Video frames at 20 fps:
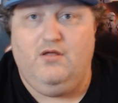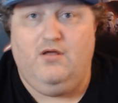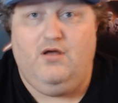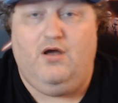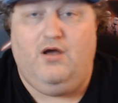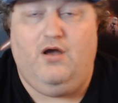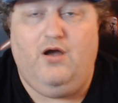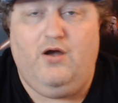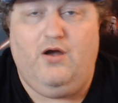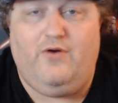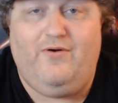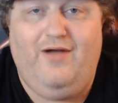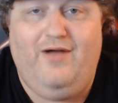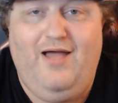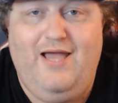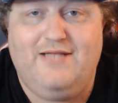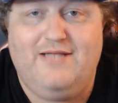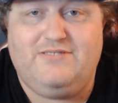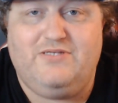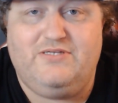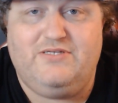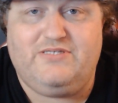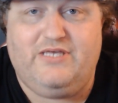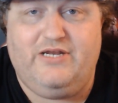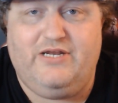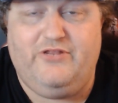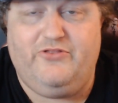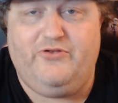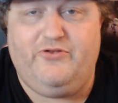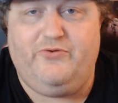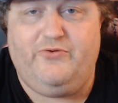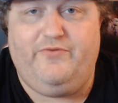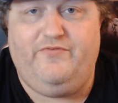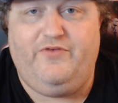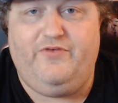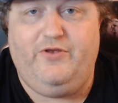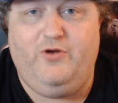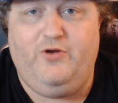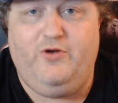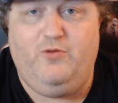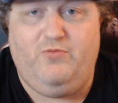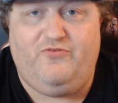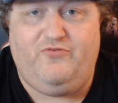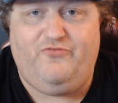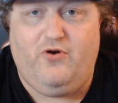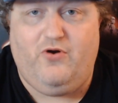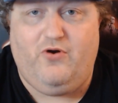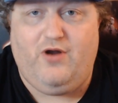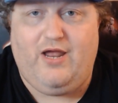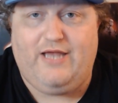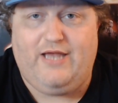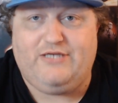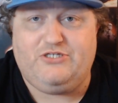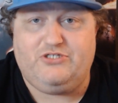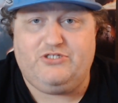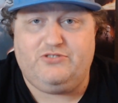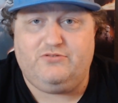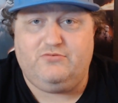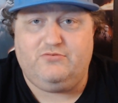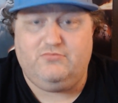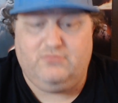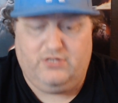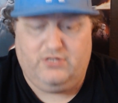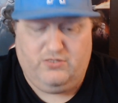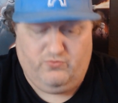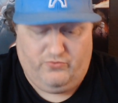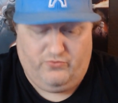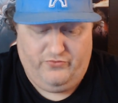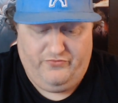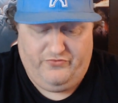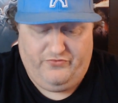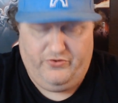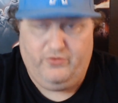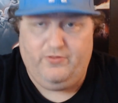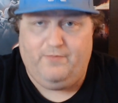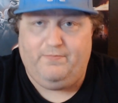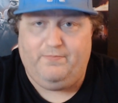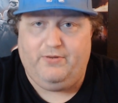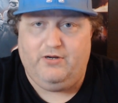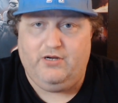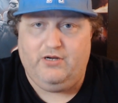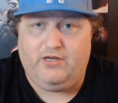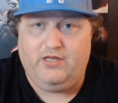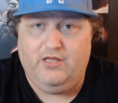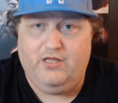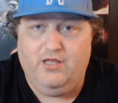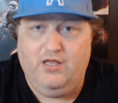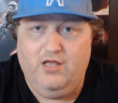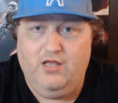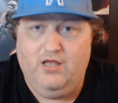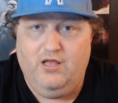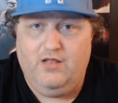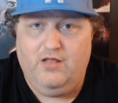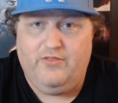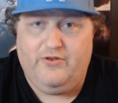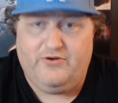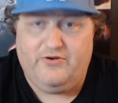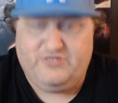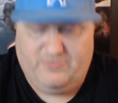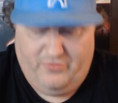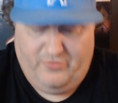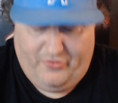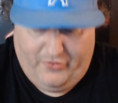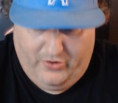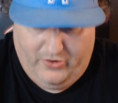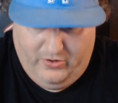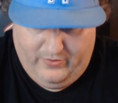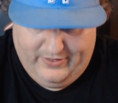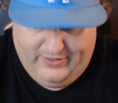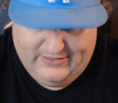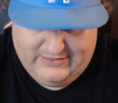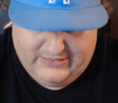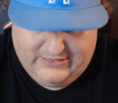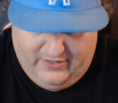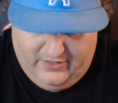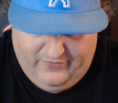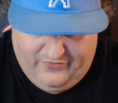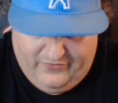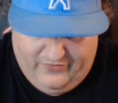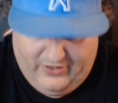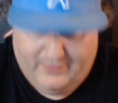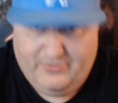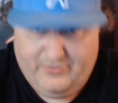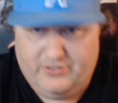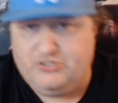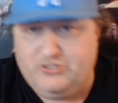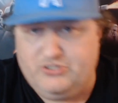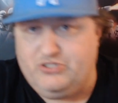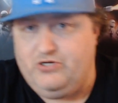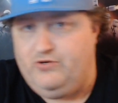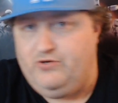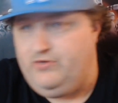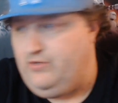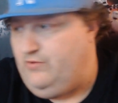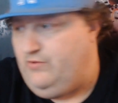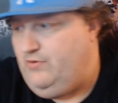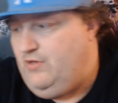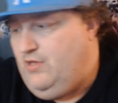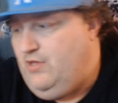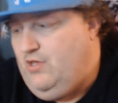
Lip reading: Alright, so let's get into the review. Before I review the book, there's some throw-in stuff that I'm going to show you.